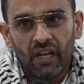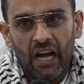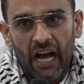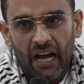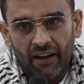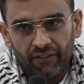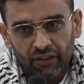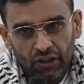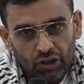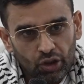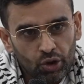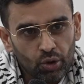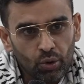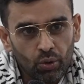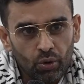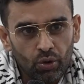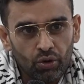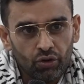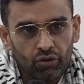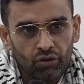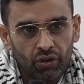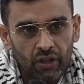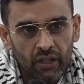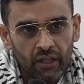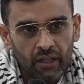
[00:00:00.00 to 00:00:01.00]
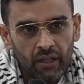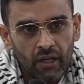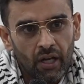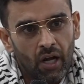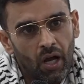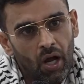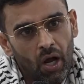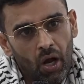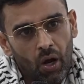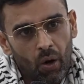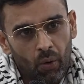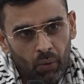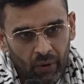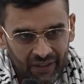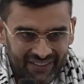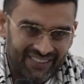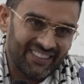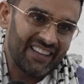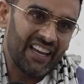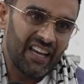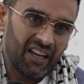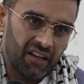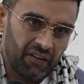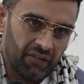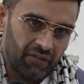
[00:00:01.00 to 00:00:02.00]
Our children were
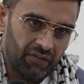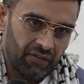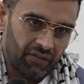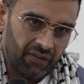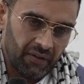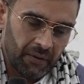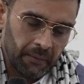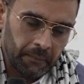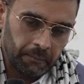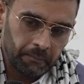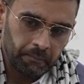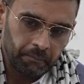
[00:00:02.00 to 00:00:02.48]
safe.